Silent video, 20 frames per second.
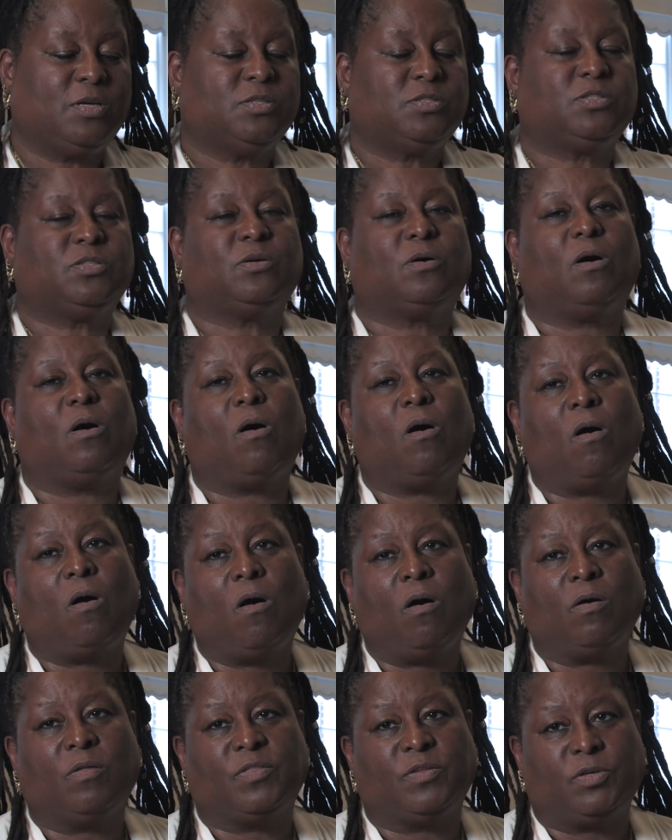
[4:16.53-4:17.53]
to
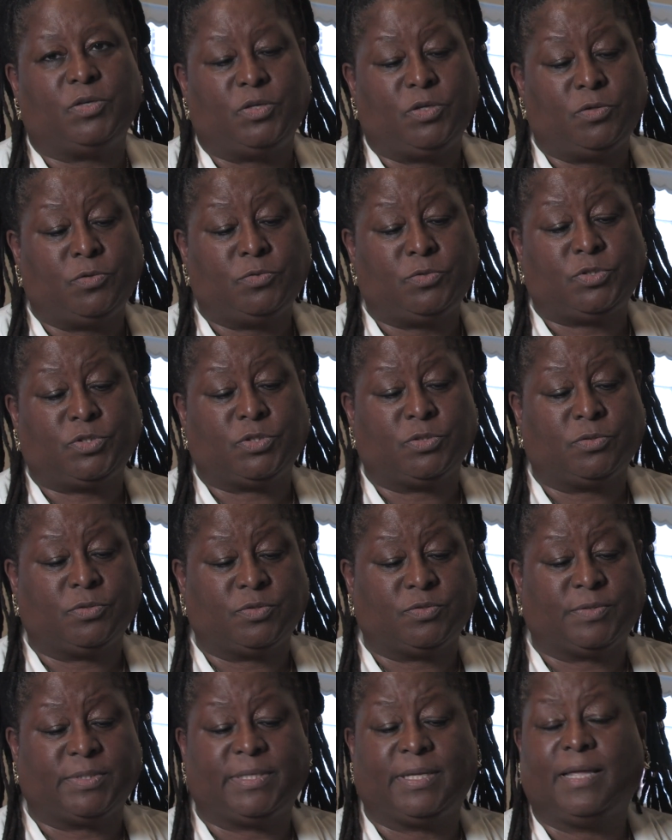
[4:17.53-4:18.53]
all the new
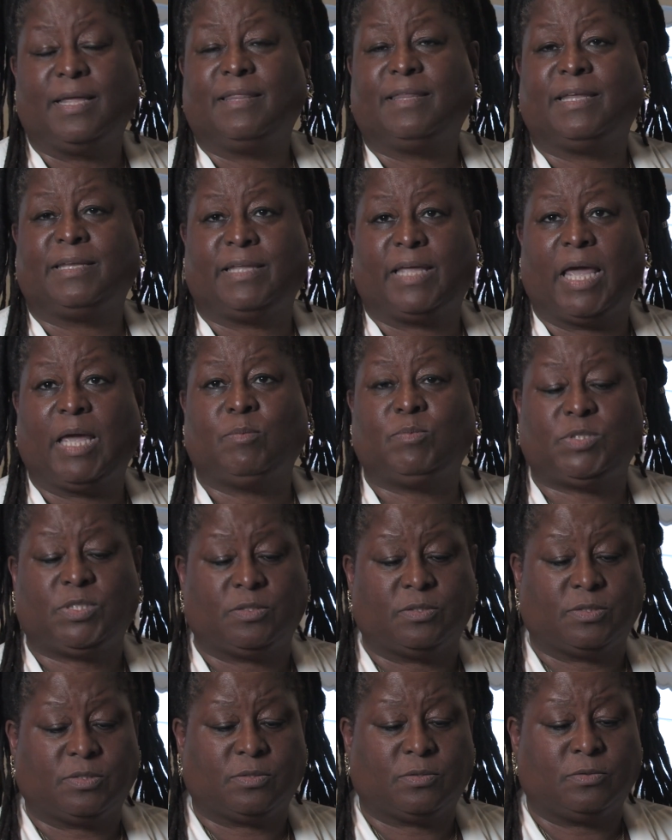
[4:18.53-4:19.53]
children that came to
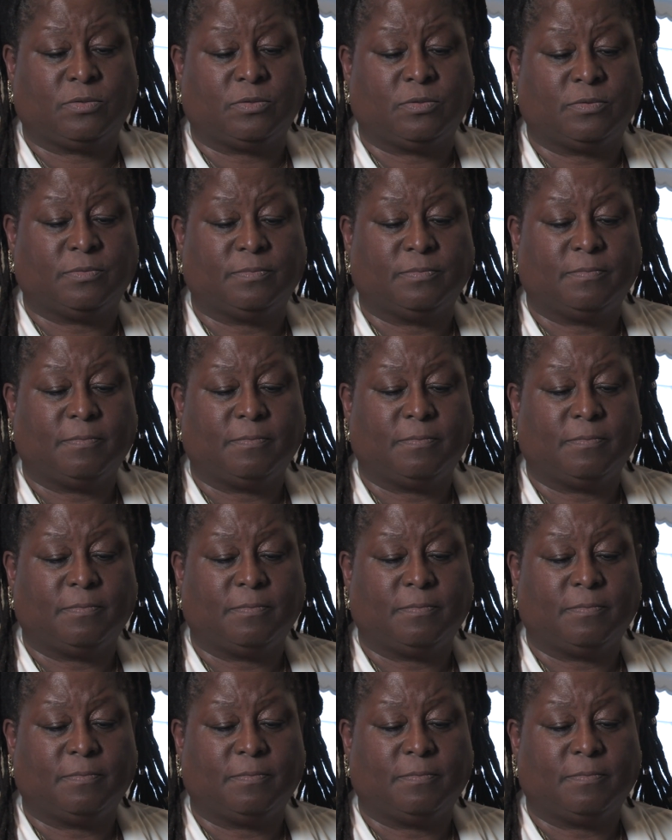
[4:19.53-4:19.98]
the school.